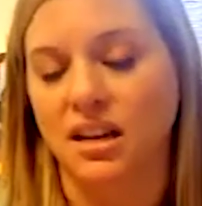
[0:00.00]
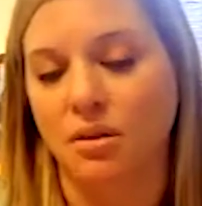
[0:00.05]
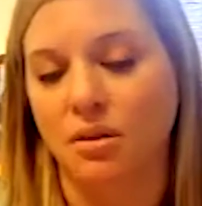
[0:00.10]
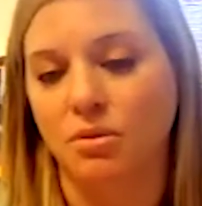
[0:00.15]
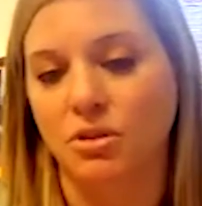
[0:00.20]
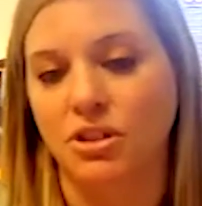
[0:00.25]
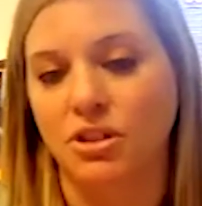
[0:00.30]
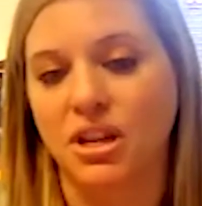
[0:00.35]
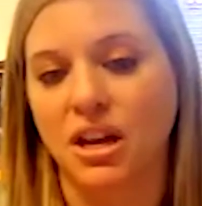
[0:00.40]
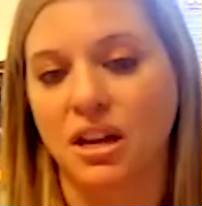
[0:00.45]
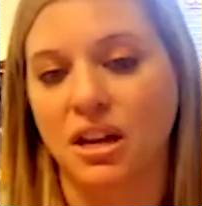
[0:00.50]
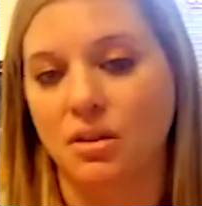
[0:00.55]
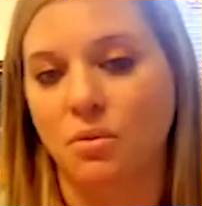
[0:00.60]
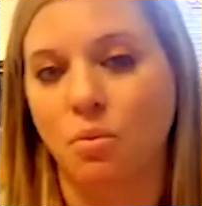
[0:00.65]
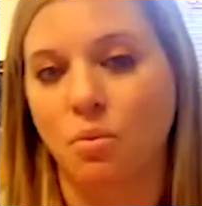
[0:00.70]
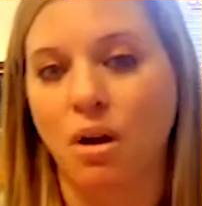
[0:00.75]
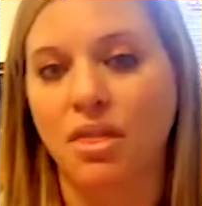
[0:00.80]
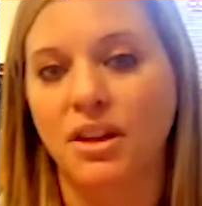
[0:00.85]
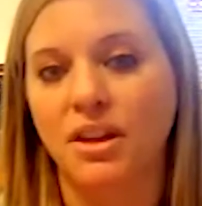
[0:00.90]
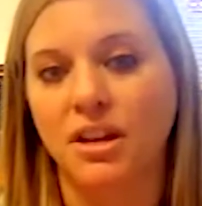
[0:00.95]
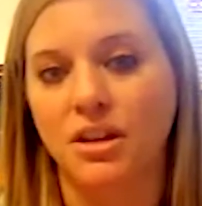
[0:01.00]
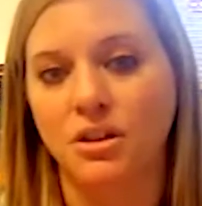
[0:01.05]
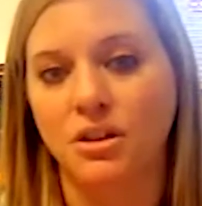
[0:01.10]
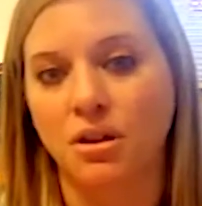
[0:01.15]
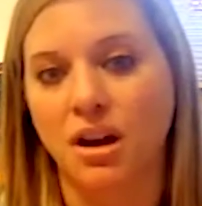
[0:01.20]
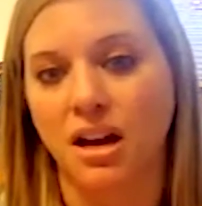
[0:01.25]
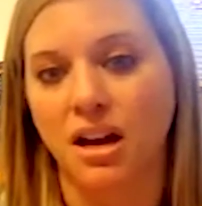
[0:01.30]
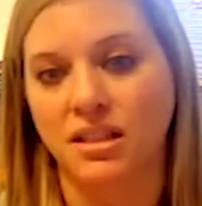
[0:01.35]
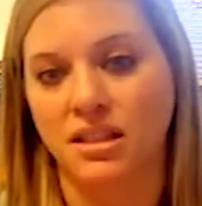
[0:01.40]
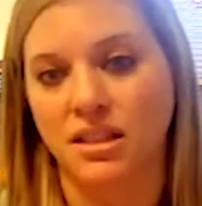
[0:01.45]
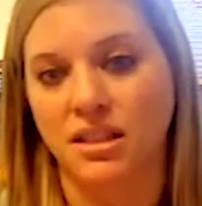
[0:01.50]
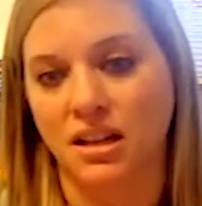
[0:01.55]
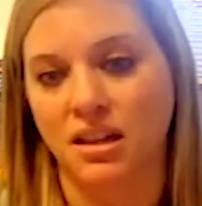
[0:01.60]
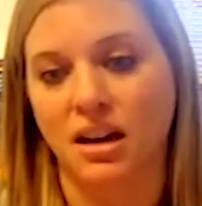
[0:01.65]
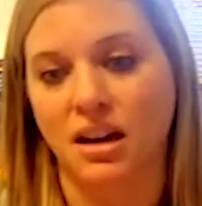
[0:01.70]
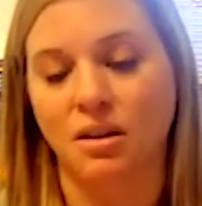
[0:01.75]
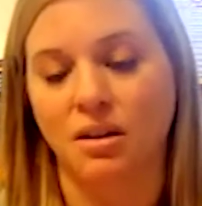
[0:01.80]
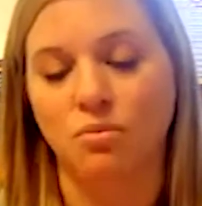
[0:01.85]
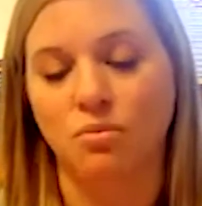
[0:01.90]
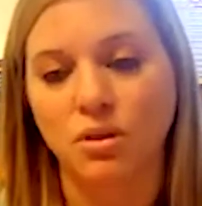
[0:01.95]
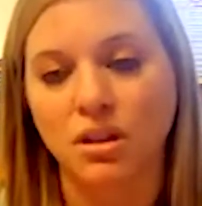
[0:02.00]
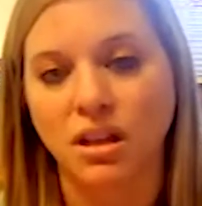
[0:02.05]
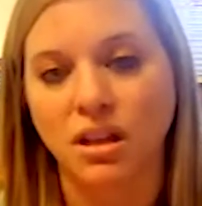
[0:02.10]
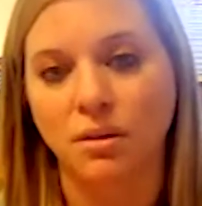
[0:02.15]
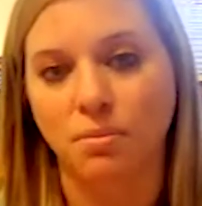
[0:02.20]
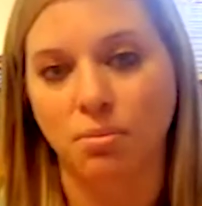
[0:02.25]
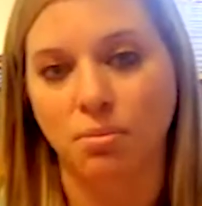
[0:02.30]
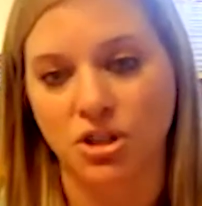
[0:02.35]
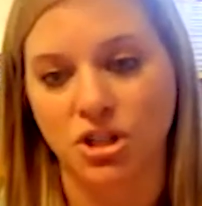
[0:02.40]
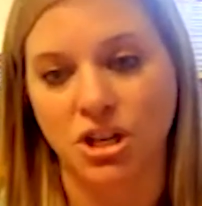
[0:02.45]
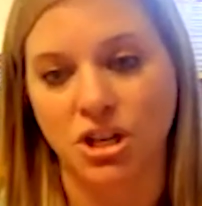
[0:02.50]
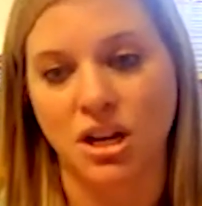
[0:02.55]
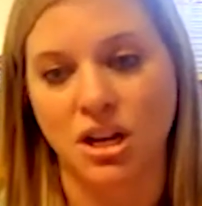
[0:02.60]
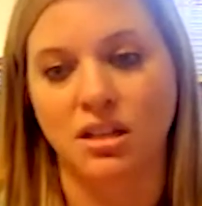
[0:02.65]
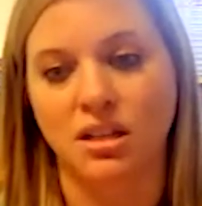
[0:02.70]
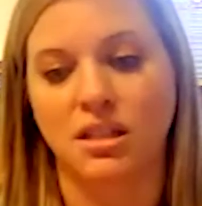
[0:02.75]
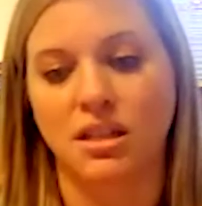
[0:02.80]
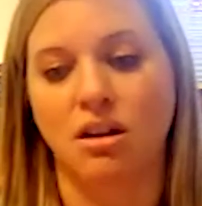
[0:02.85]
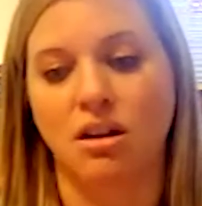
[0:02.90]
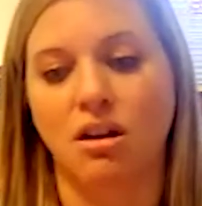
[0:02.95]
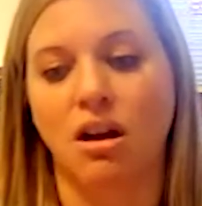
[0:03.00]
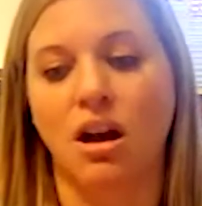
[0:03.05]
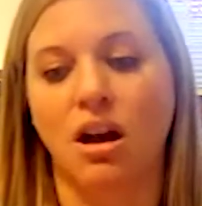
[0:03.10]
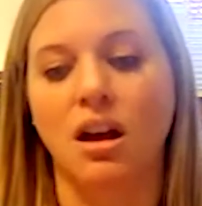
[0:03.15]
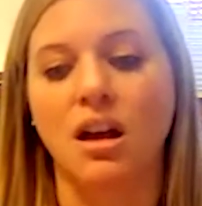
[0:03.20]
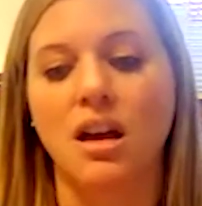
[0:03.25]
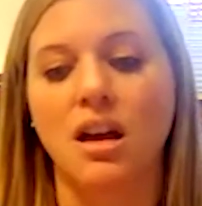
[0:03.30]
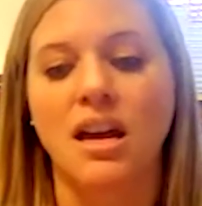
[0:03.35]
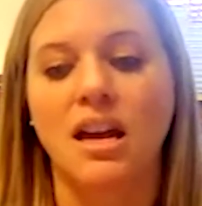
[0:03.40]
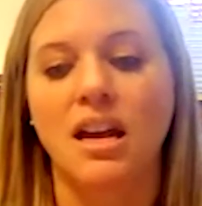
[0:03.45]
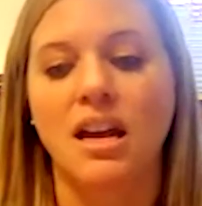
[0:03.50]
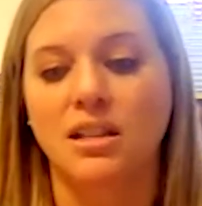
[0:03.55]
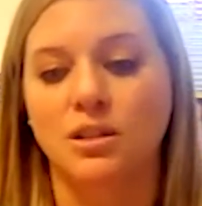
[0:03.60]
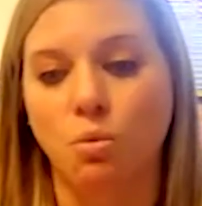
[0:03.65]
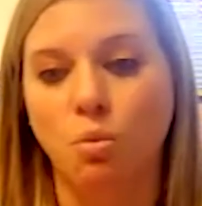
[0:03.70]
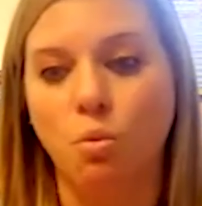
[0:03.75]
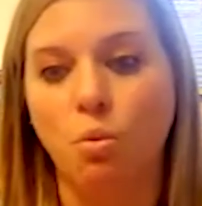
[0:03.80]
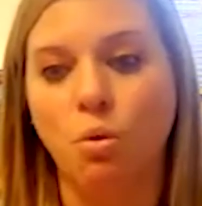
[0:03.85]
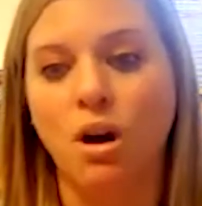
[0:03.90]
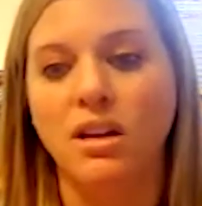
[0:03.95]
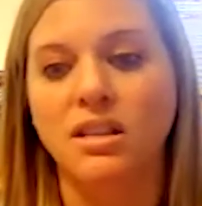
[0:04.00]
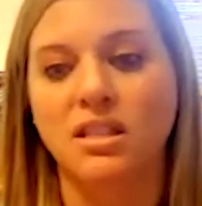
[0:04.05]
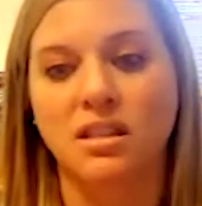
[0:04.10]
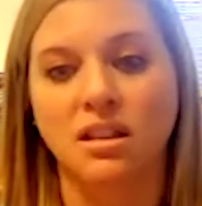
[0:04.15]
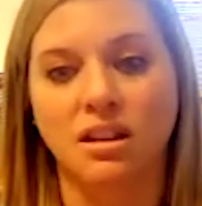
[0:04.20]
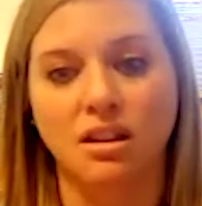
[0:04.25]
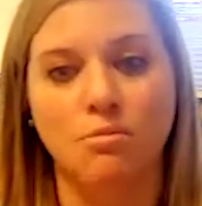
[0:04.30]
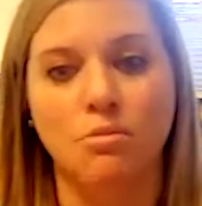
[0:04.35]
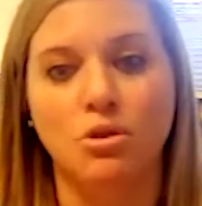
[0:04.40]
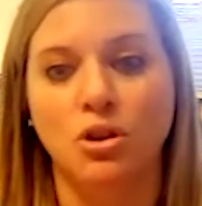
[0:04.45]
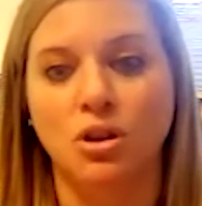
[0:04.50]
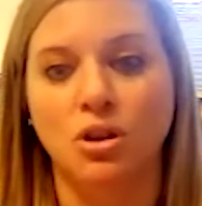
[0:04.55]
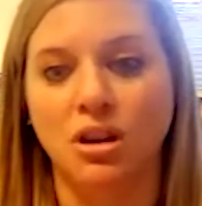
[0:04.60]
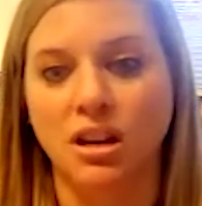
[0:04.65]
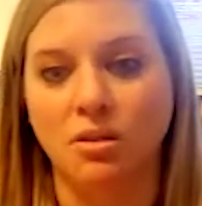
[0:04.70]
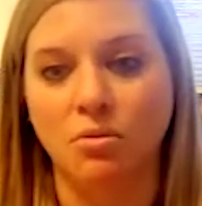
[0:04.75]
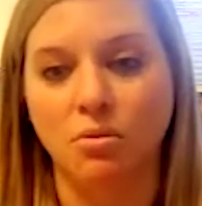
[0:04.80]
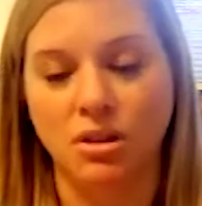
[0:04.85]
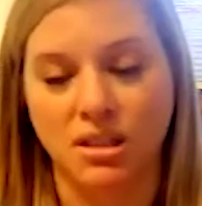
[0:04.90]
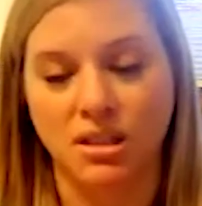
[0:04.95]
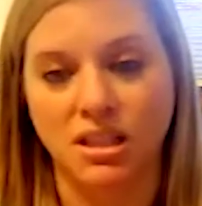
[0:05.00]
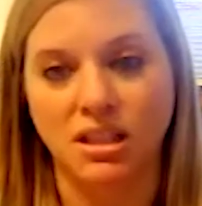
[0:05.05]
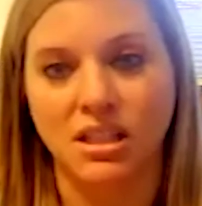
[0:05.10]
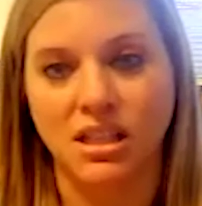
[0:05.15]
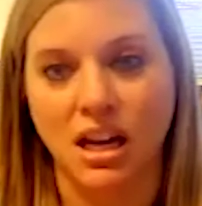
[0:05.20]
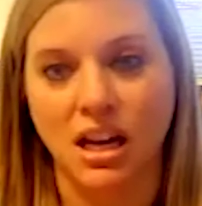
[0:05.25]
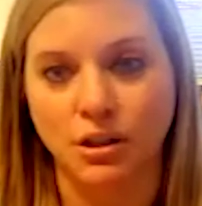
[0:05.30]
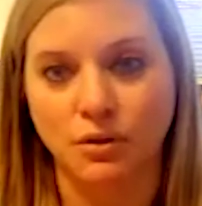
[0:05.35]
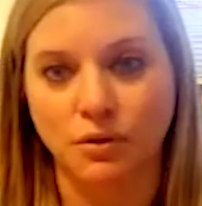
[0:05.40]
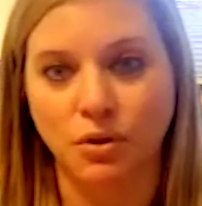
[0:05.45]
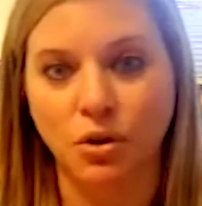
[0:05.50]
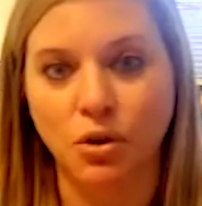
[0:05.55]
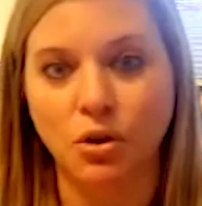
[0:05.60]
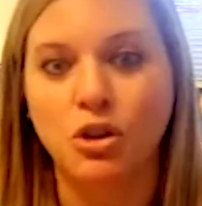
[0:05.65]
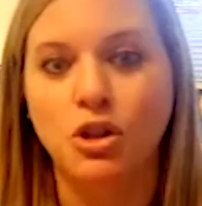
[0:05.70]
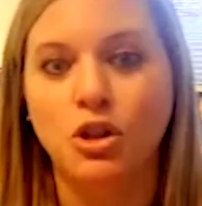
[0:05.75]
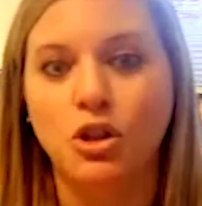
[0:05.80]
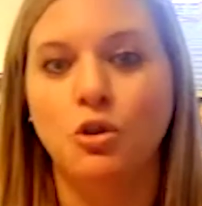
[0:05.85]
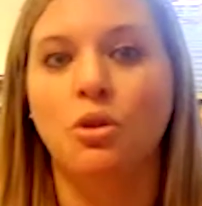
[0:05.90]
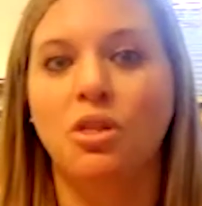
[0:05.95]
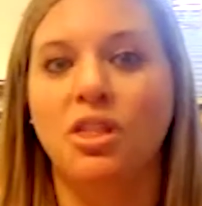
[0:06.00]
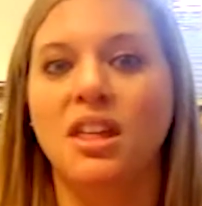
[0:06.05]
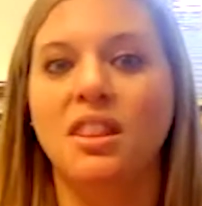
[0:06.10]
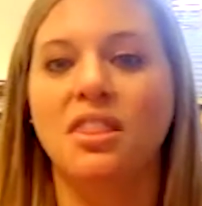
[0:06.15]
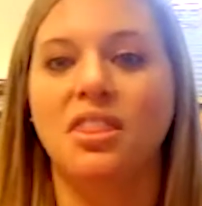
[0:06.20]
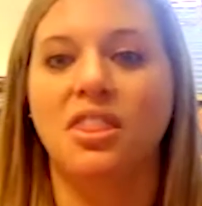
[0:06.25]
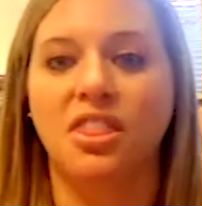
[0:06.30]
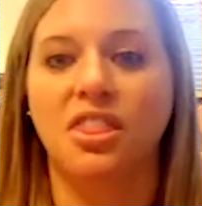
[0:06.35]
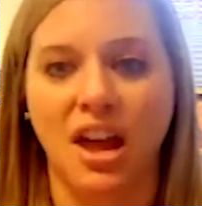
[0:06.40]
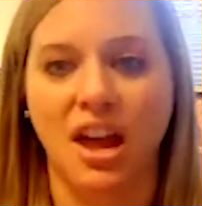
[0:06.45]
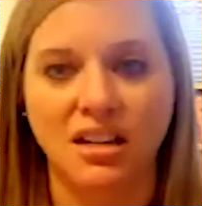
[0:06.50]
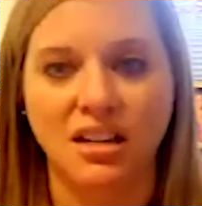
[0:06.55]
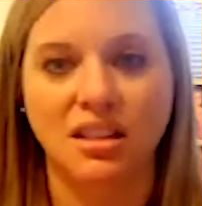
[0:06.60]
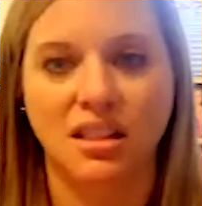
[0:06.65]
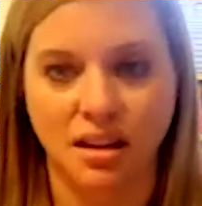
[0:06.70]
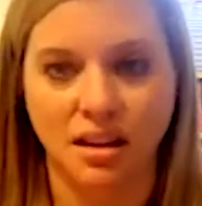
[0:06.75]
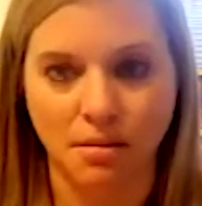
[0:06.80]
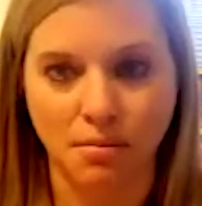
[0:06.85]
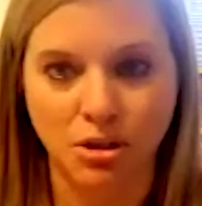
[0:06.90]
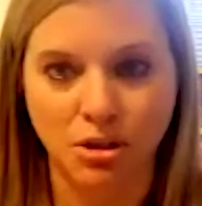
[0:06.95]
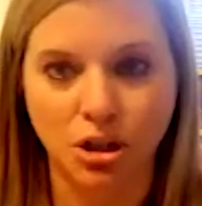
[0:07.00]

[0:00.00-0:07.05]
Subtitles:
And I will say that one thing you guys did that I really appreciated, Sarah, is once the community was successful, you then thanked them.